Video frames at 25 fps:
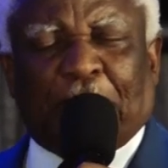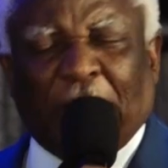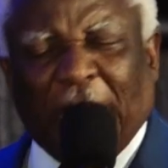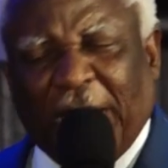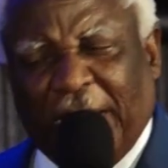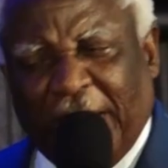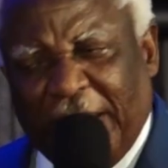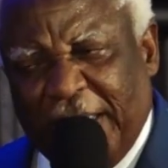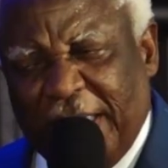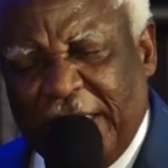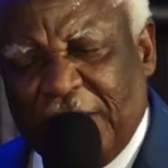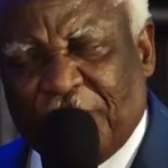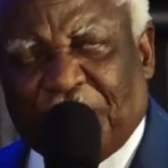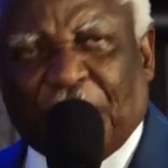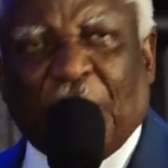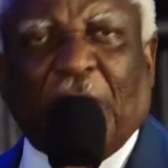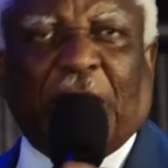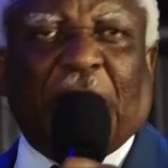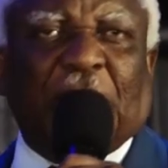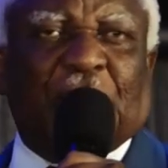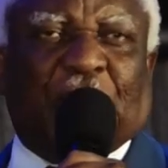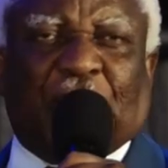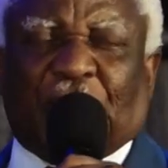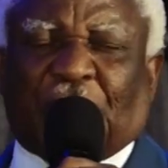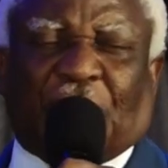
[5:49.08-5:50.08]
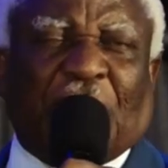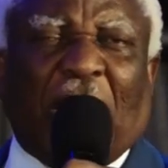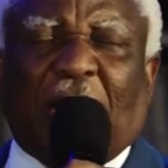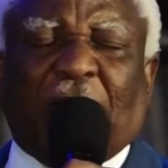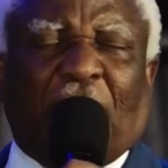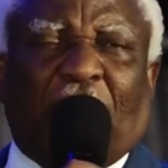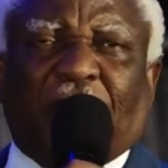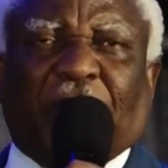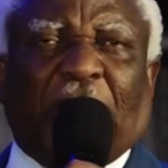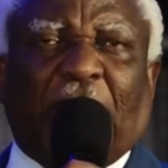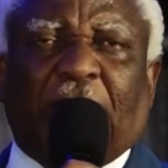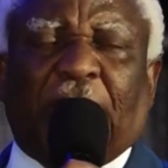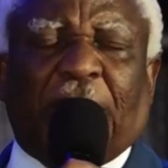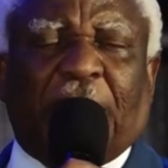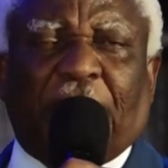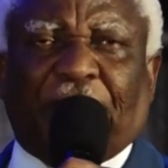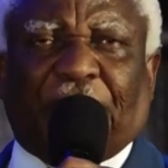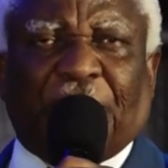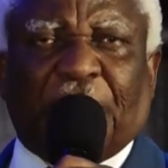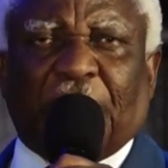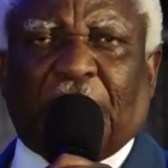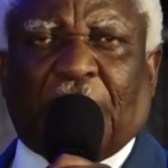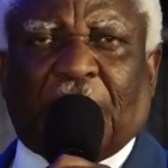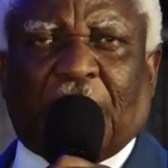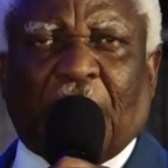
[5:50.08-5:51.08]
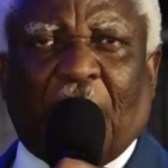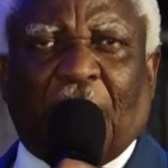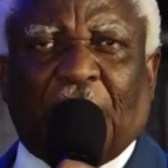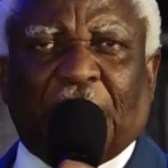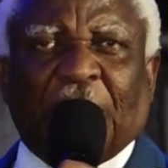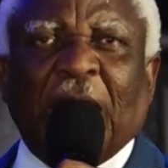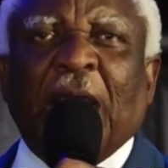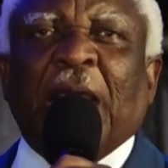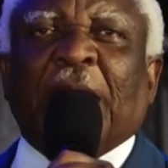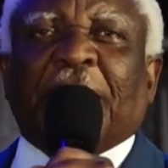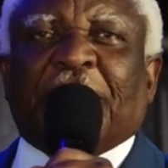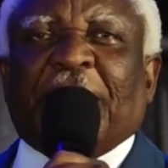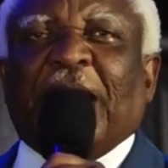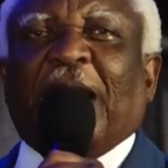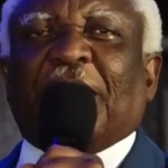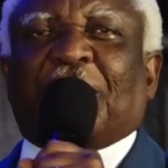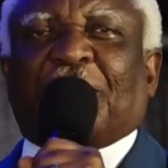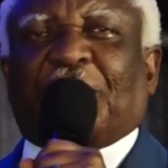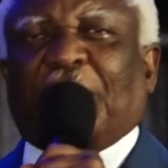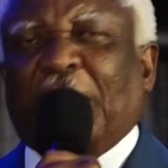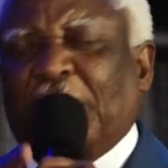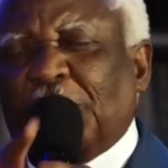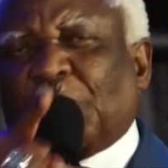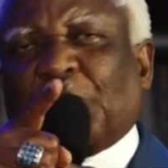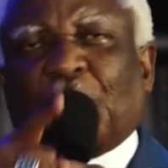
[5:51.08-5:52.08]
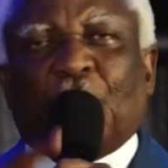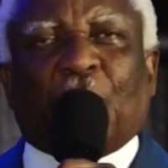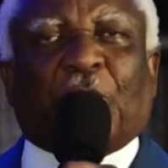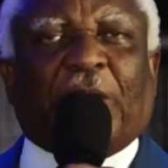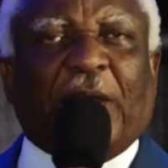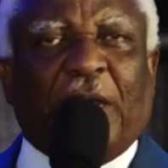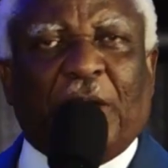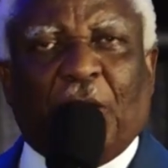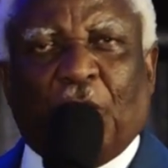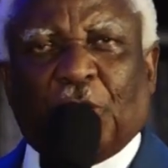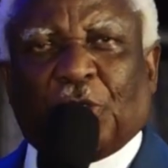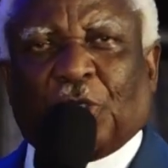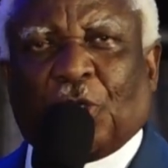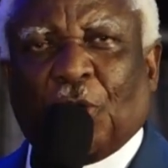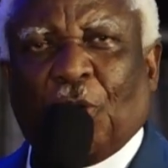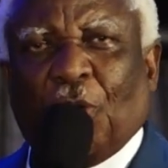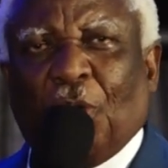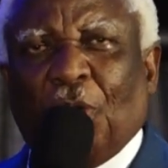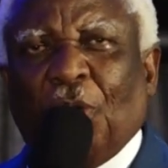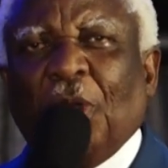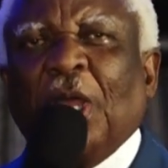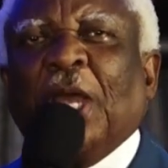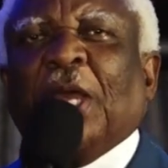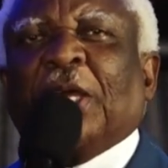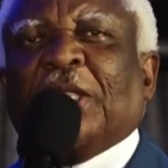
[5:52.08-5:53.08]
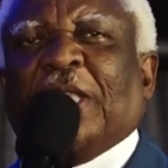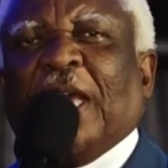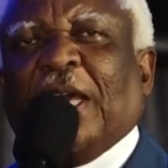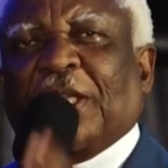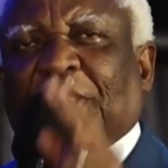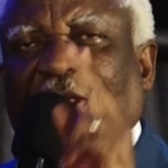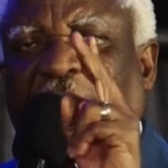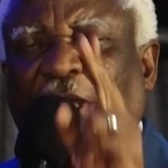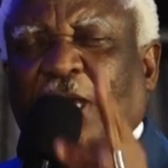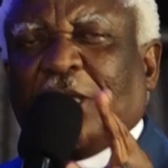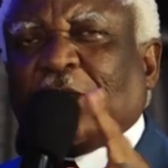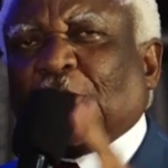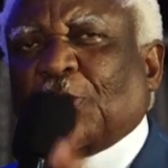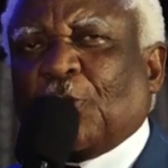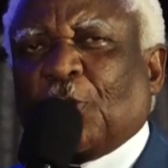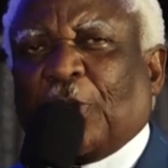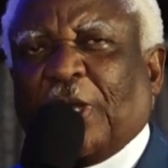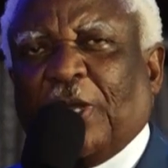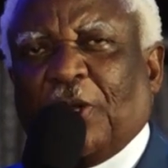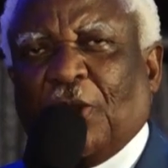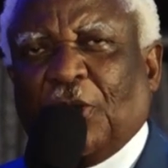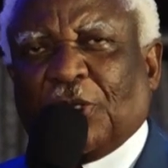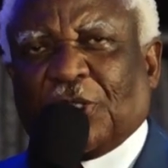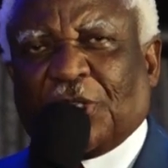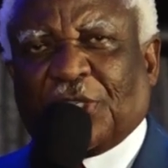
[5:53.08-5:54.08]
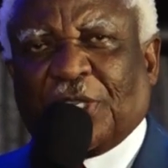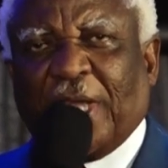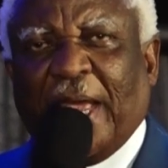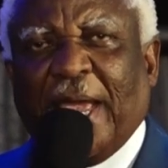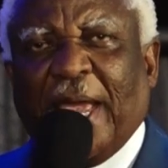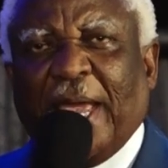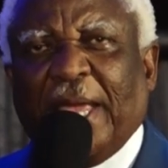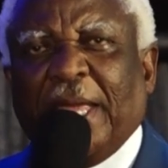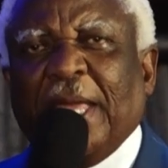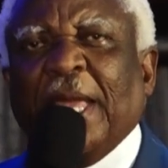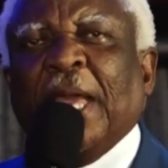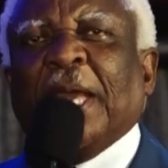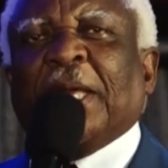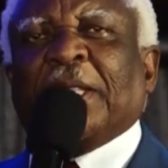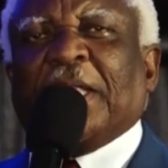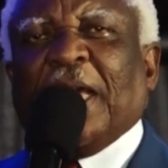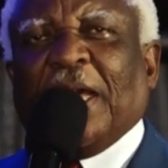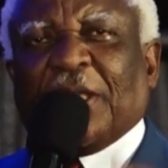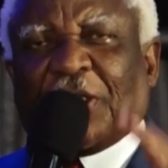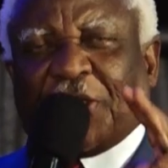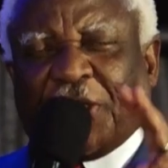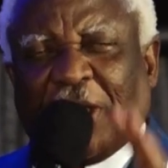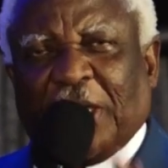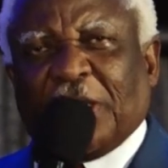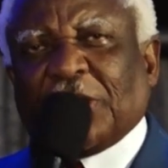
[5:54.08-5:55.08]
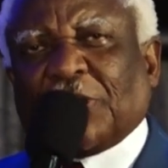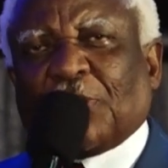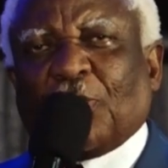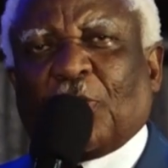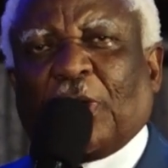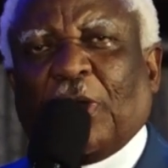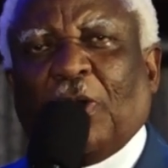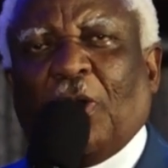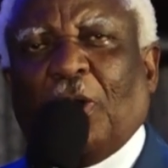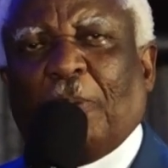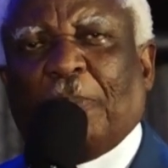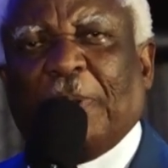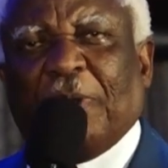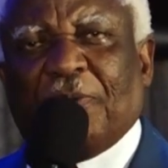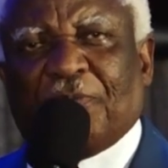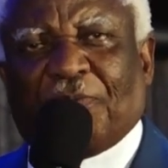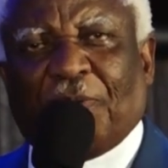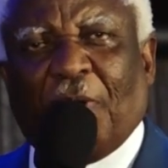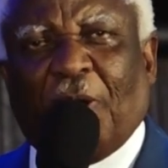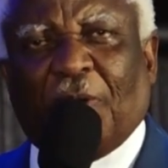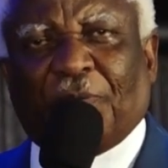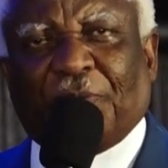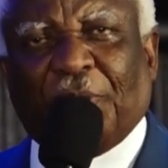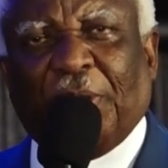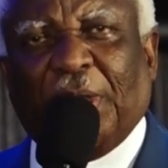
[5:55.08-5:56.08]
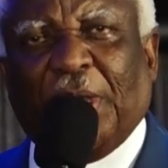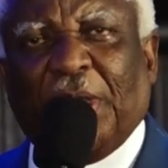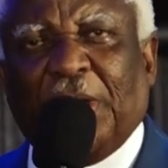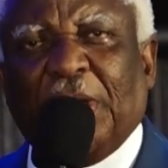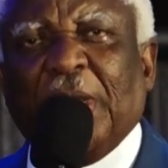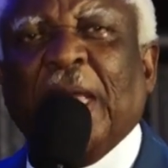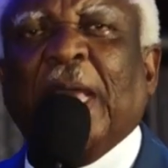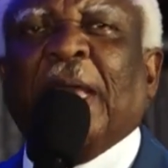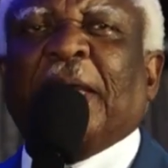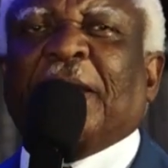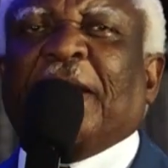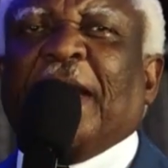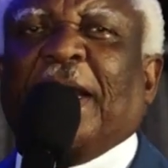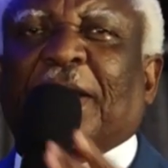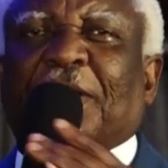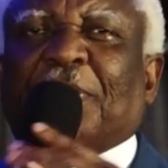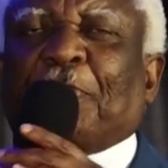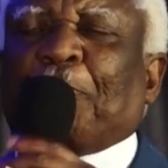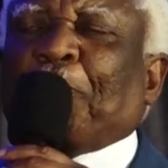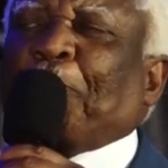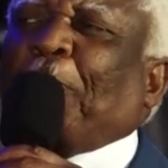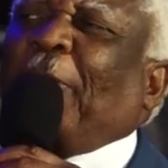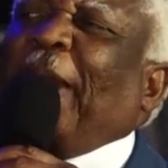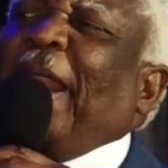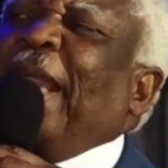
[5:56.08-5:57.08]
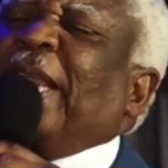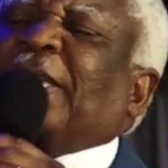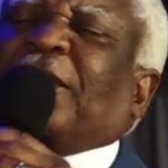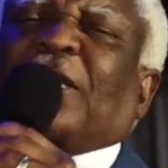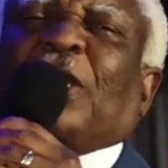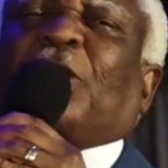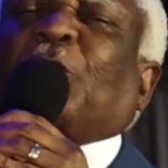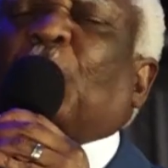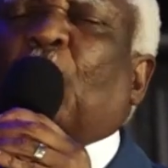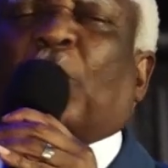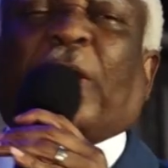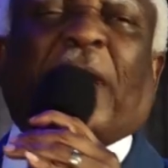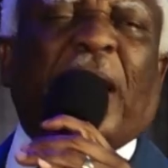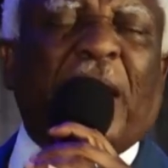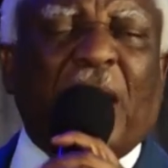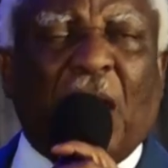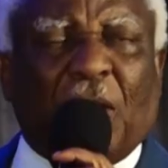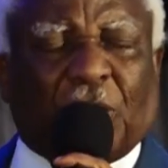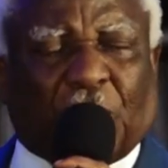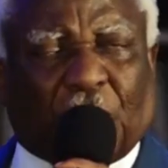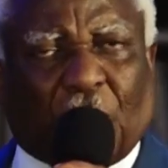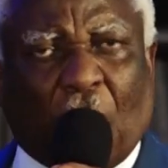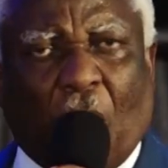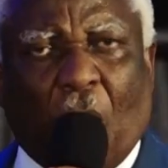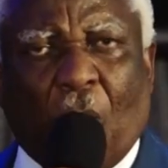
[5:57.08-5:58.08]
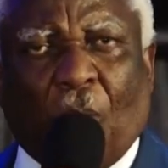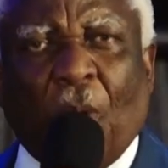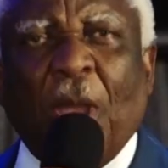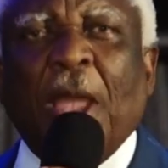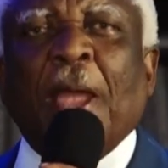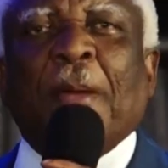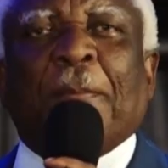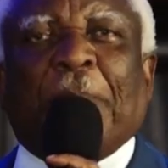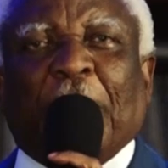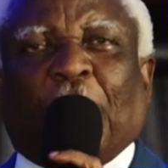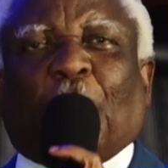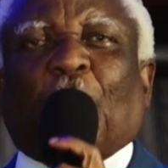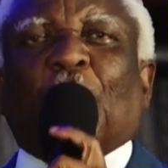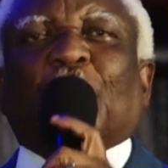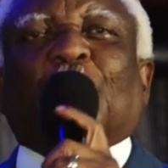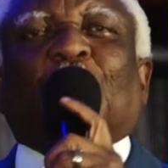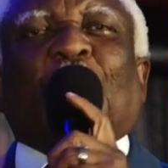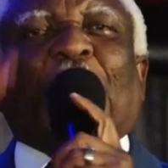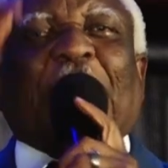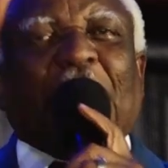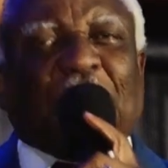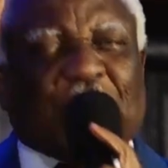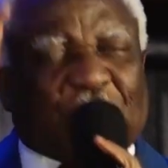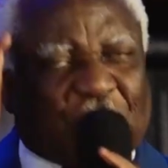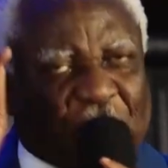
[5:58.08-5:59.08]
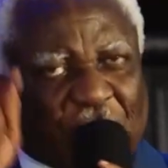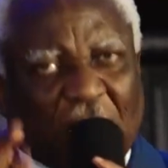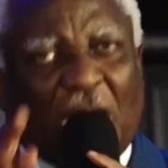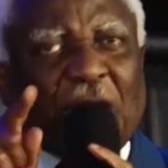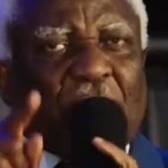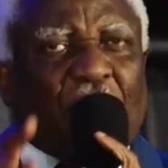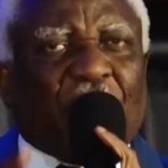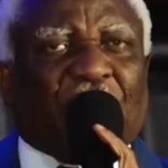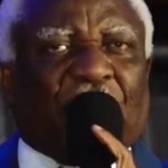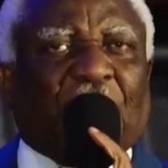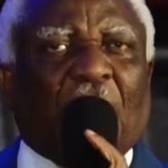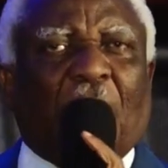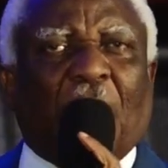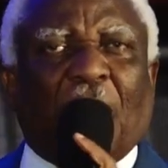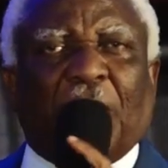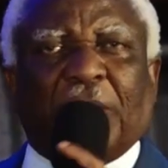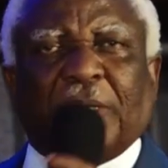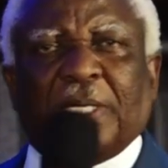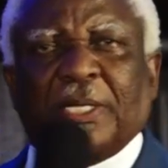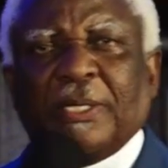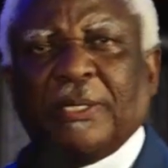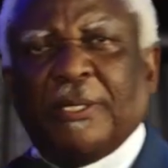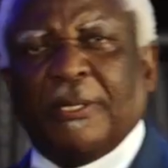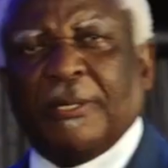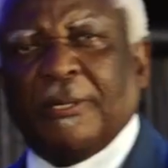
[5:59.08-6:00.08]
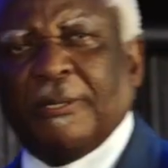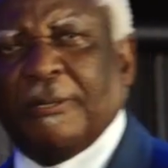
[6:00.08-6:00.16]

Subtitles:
Believe you are a son of the living God. There are things you cannot do. There are things you cannot say. There are things you cannot be involved in. There are places you cannot go because you are a son of God.